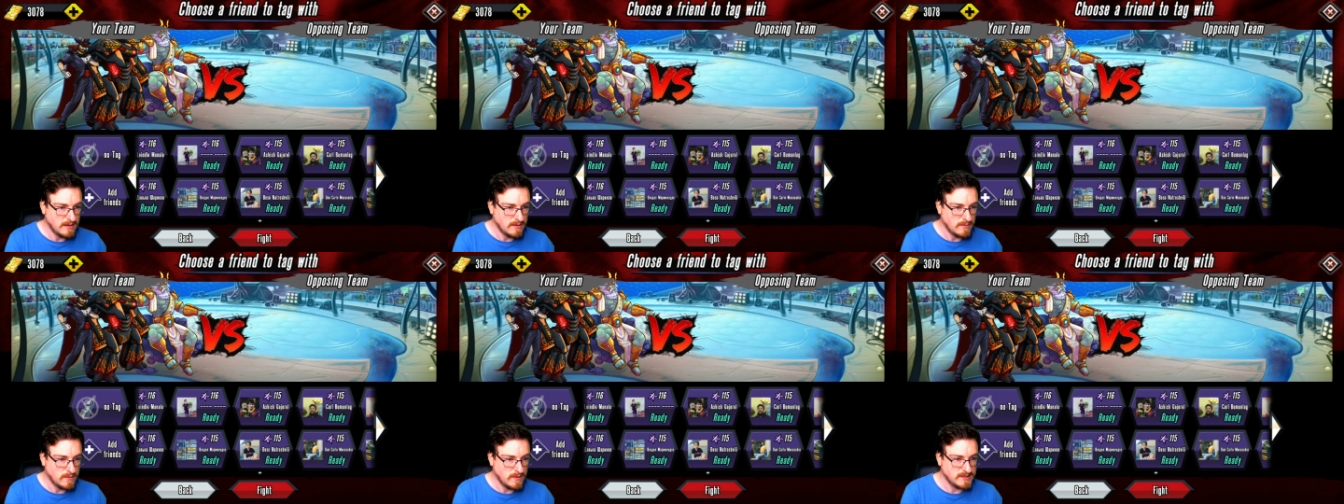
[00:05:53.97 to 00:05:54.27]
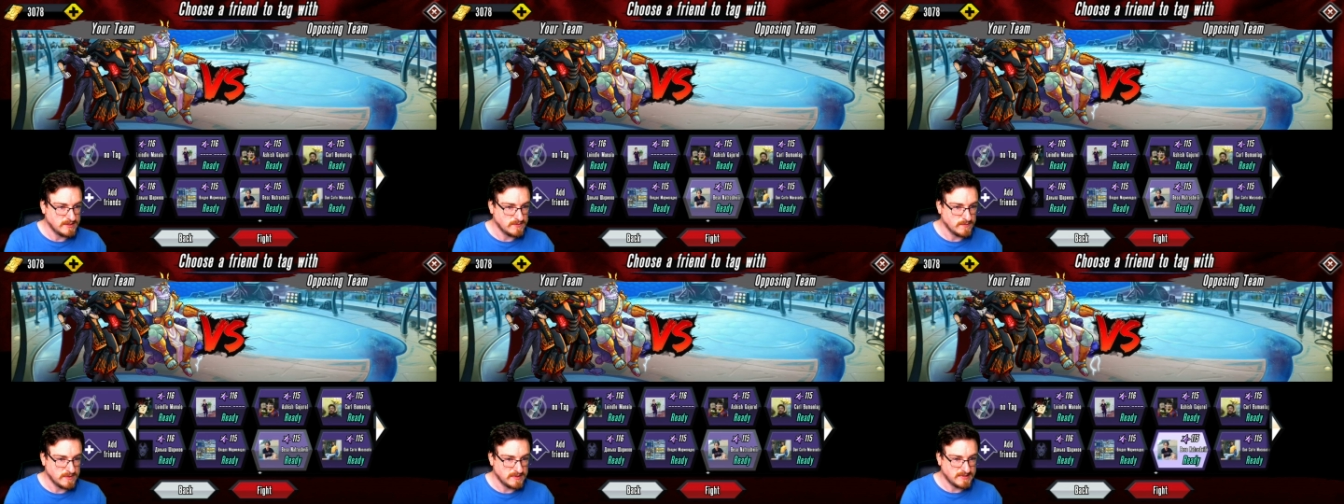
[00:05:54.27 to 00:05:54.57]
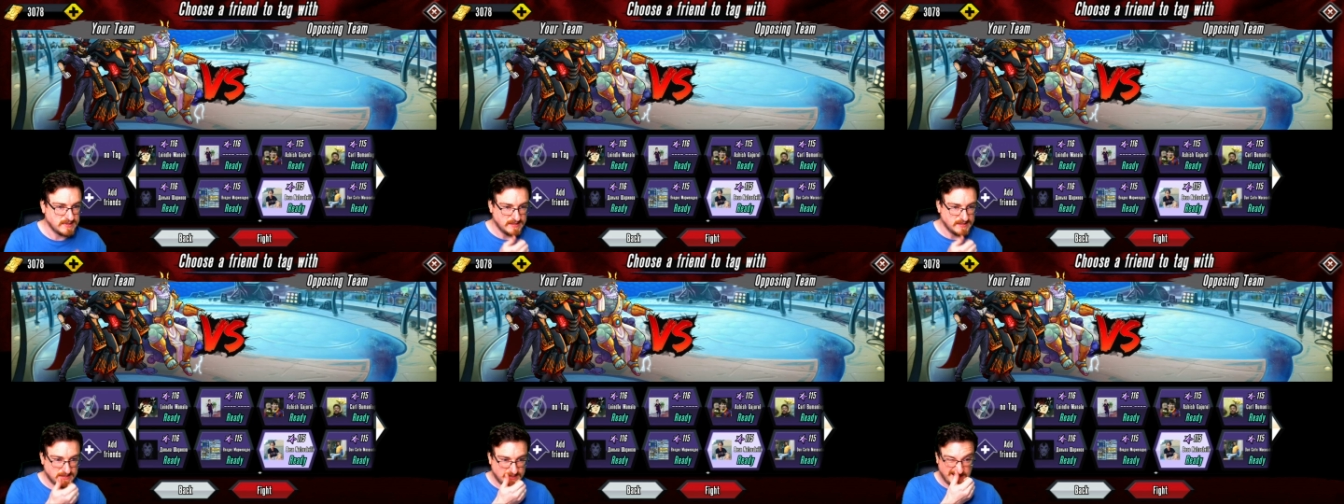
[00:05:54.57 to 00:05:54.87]
Where's
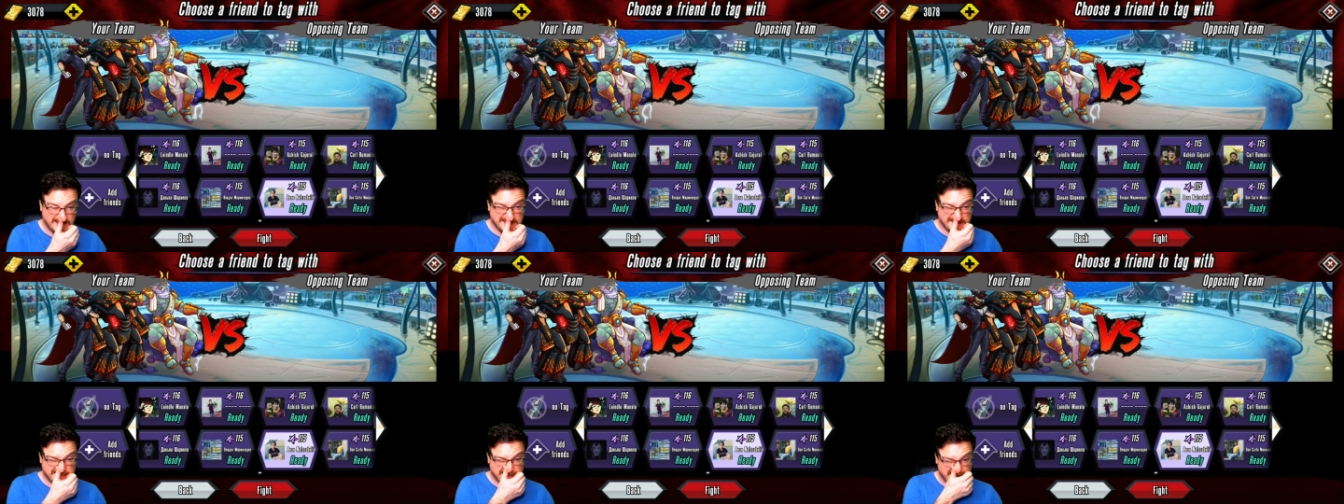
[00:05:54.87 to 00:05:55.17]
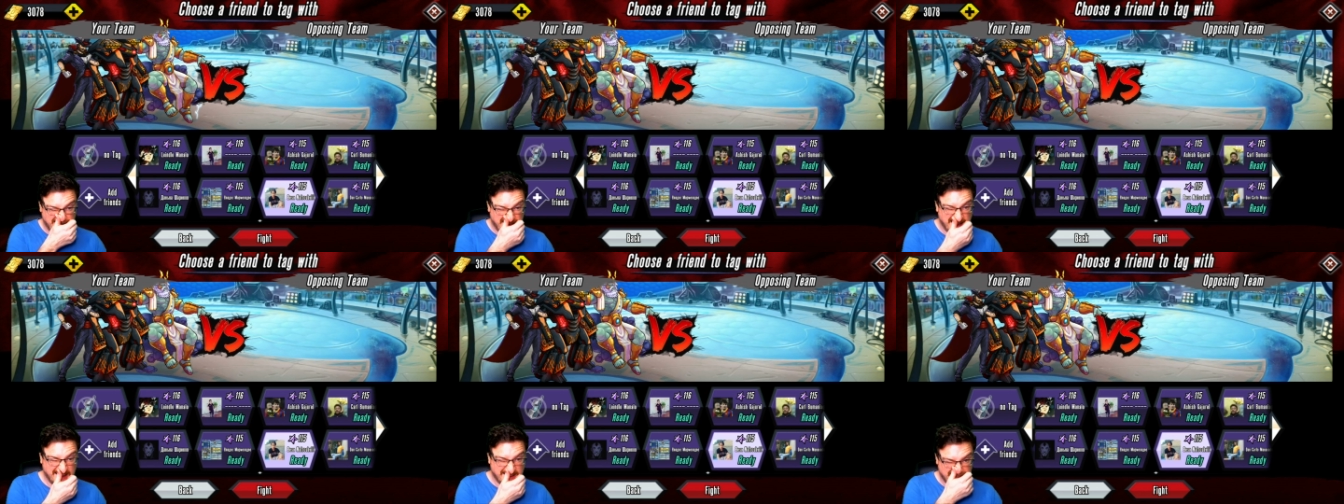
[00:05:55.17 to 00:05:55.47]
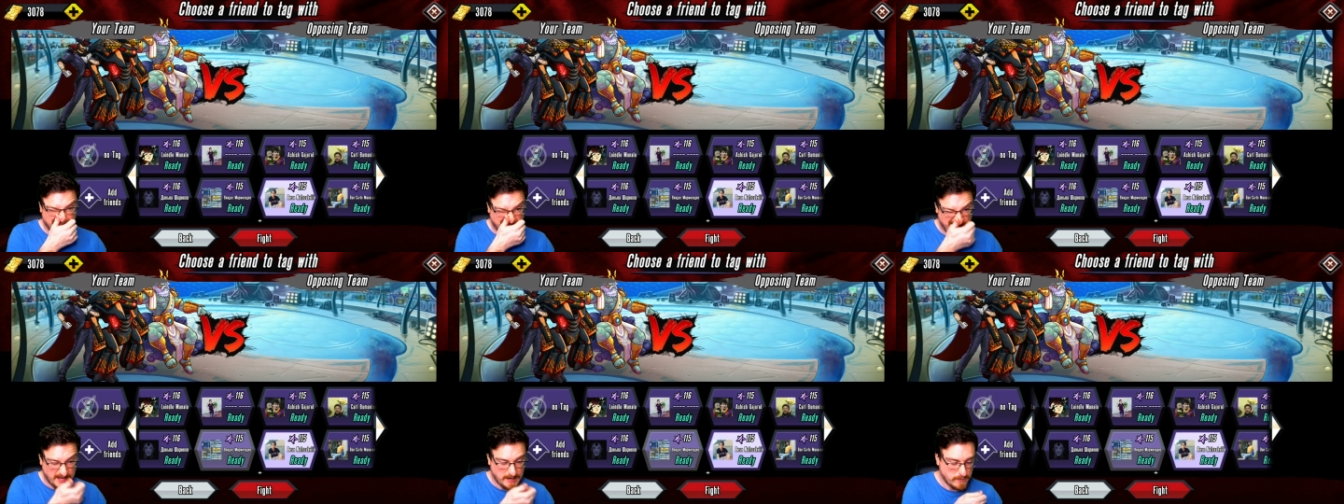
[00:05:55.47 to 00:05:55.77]
116 start?
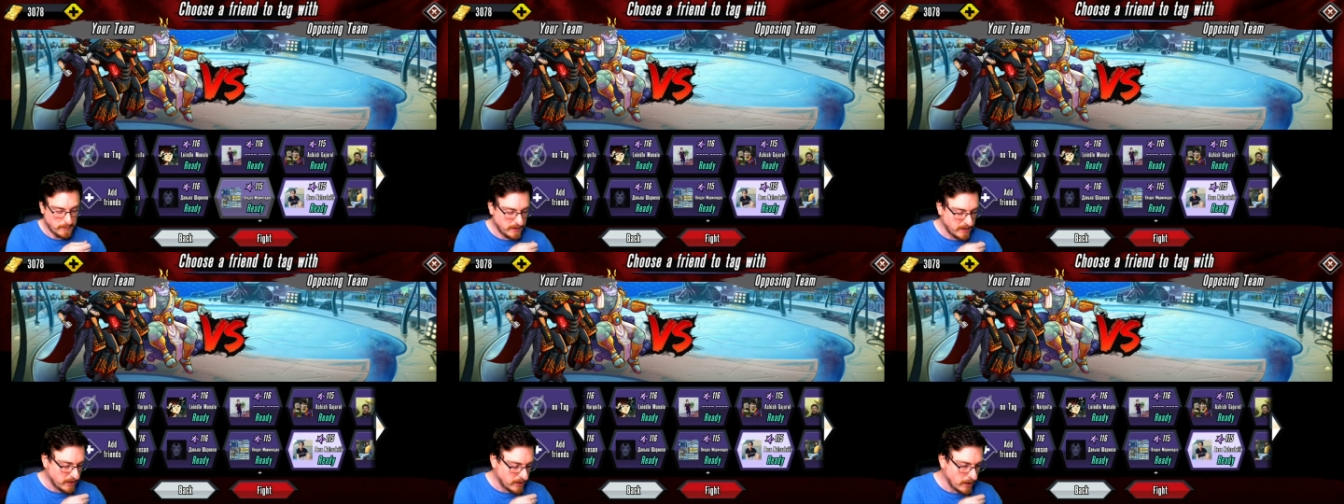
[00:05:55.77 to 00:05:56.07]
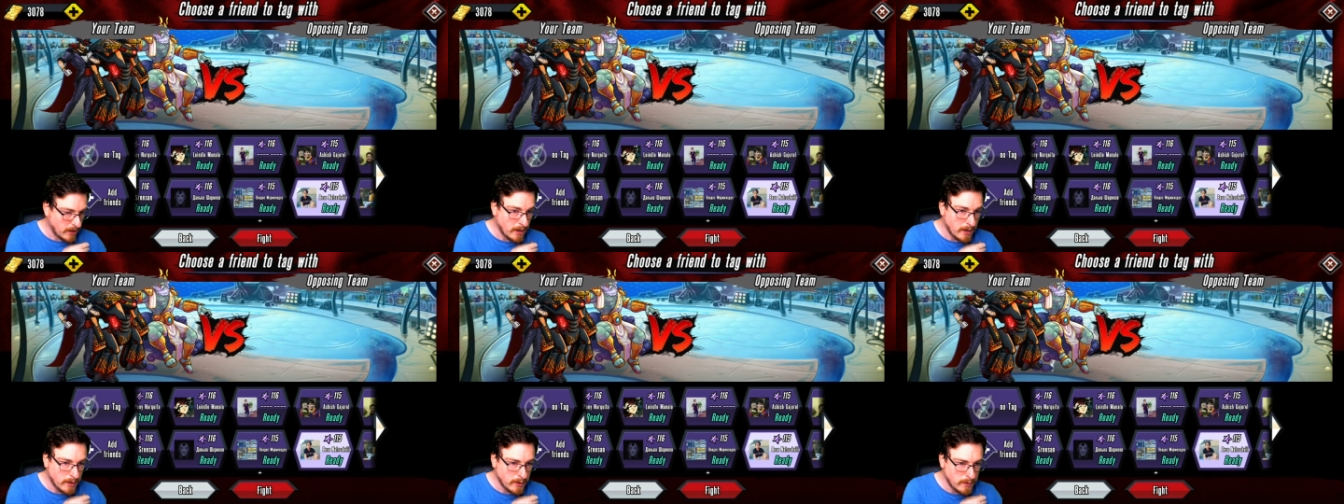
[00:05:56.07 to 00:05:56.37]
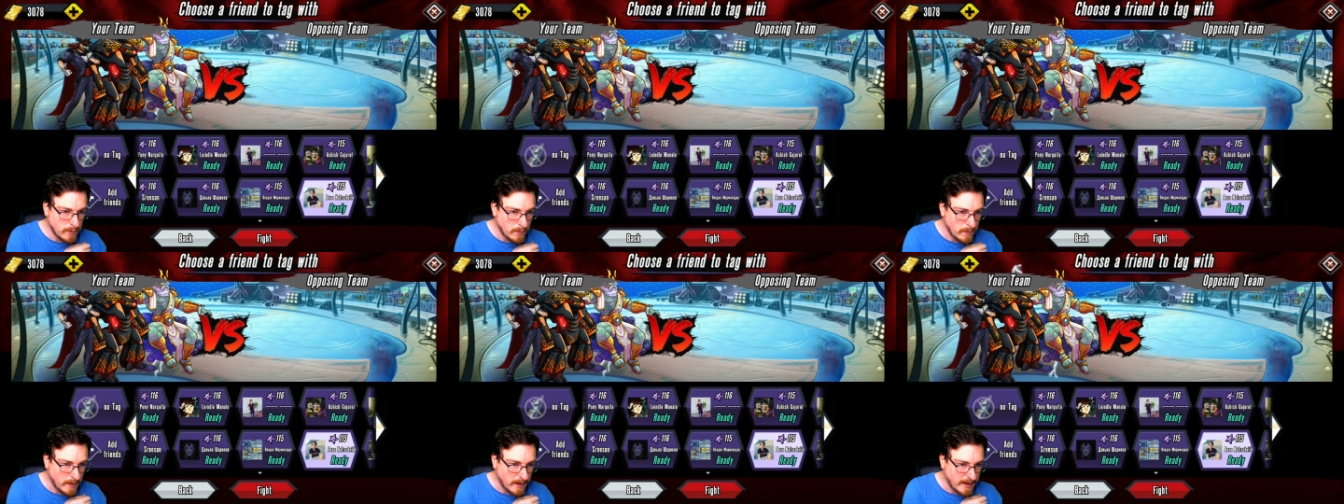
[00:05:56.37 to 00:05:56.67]
There we go.